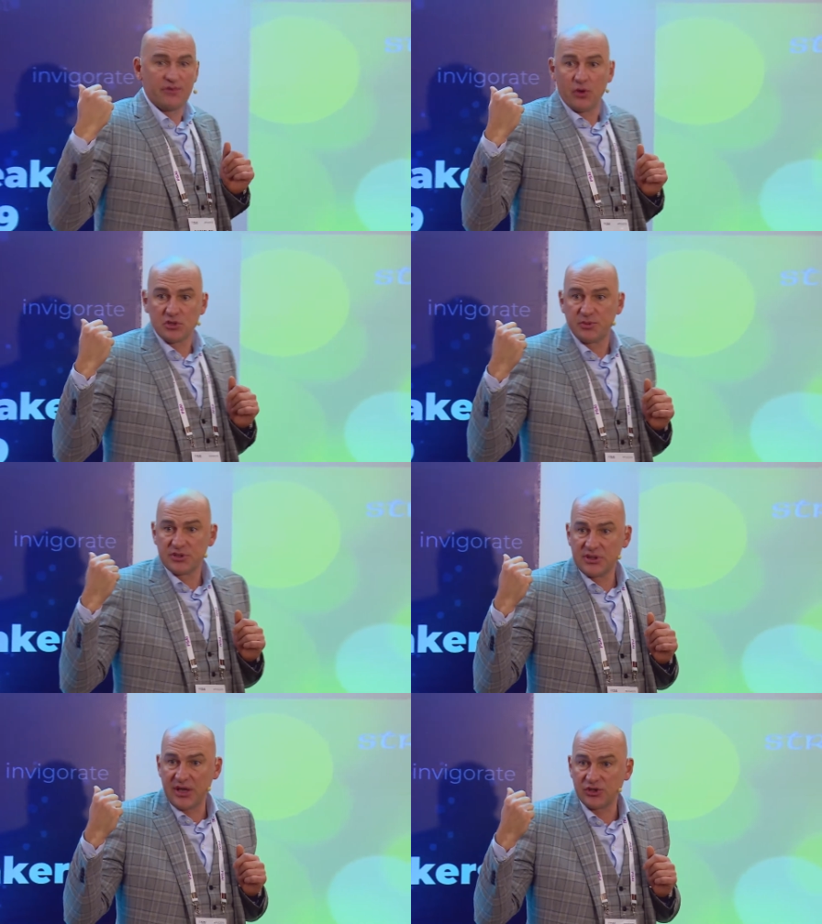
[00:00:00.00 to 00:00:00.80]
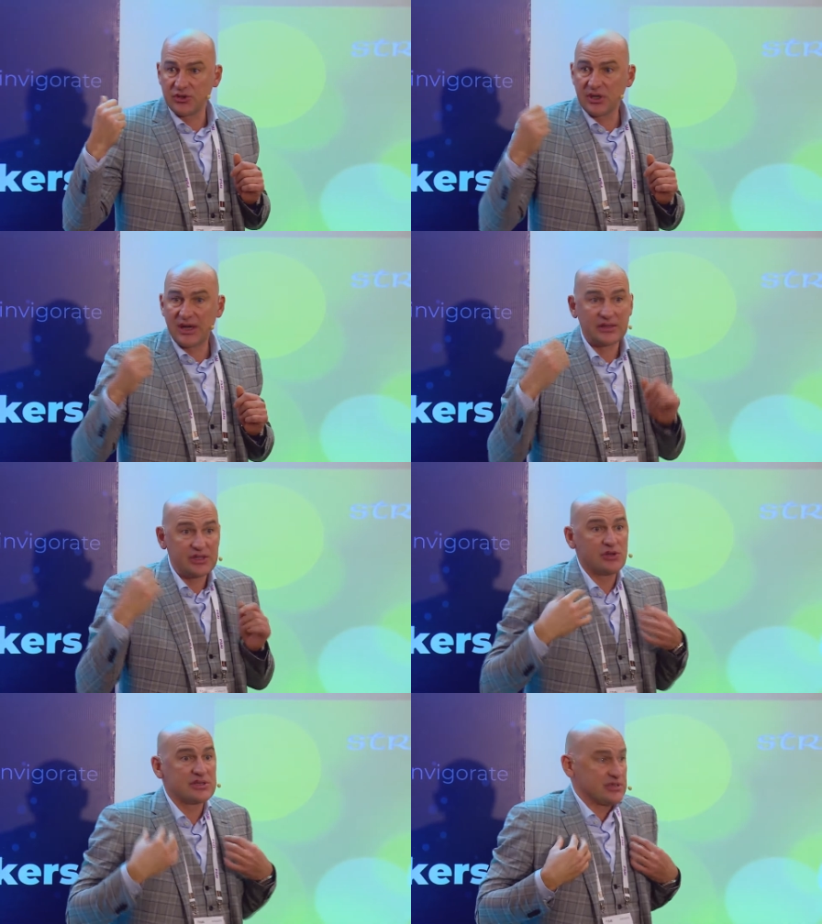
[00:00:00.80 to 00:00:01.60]
the first presentation,
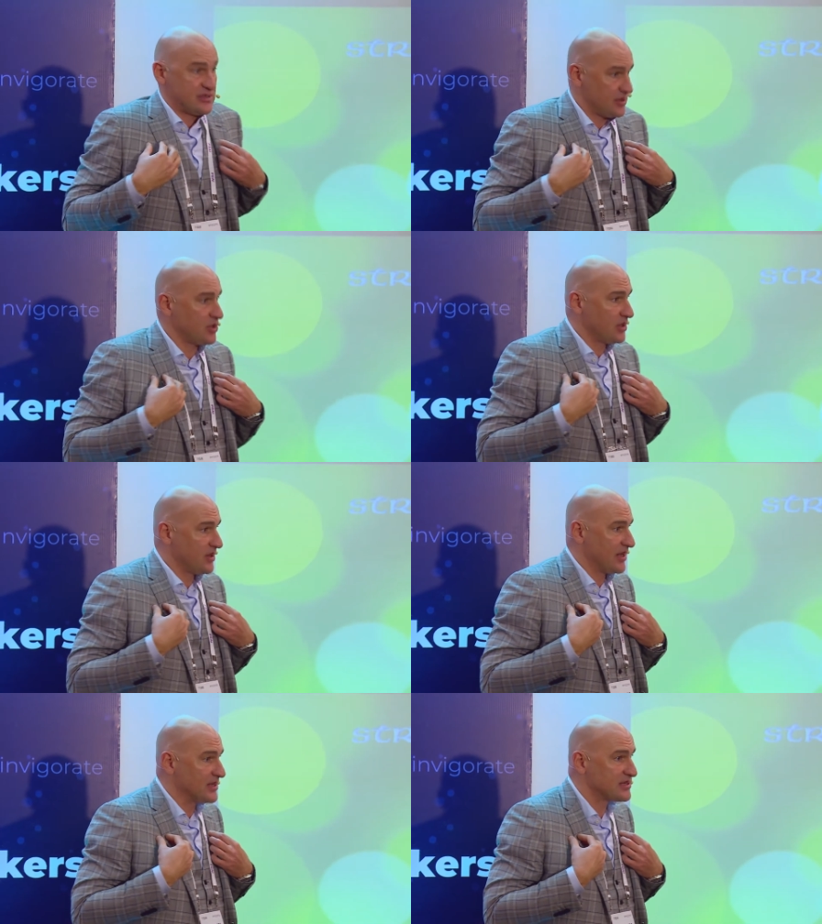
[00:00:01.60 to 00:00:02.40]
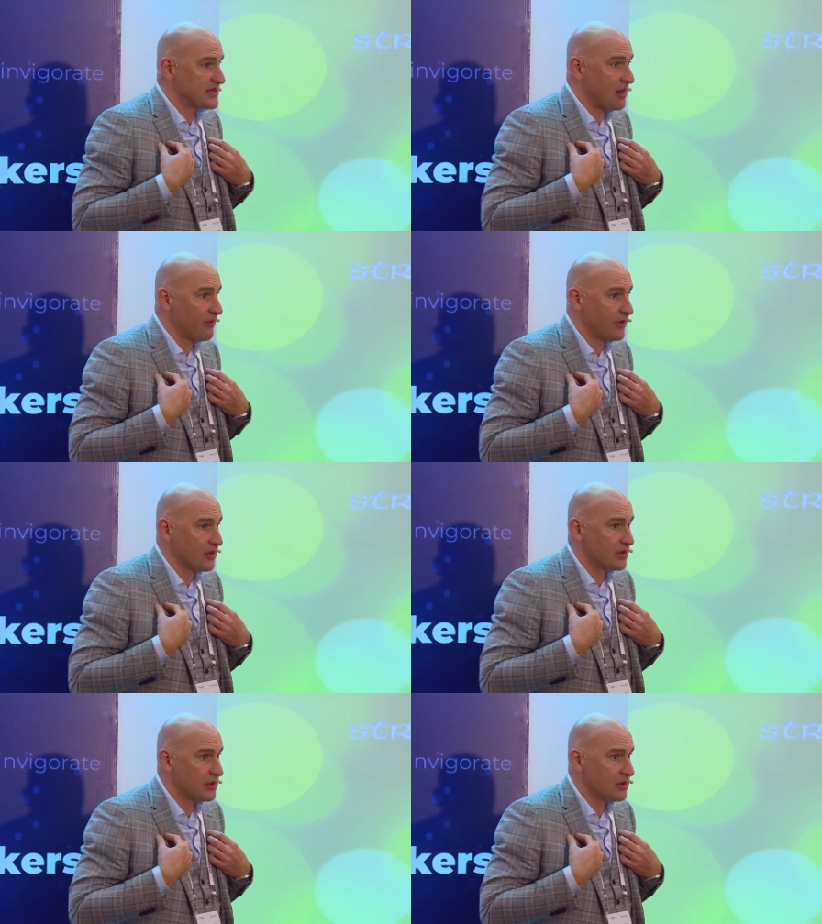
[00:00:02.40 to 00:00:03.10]
continues himself.